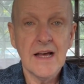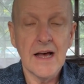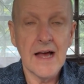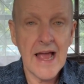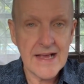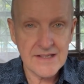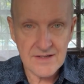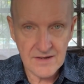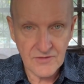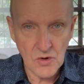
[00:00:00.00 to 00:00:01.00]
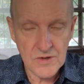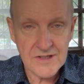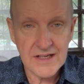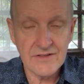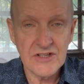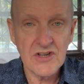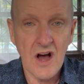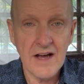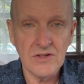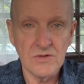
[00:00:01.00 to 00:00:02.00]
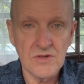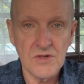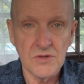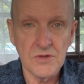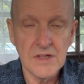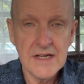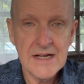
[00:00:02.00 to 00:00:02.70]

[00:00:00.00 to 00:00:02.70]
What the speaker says: as of course they're entitled to.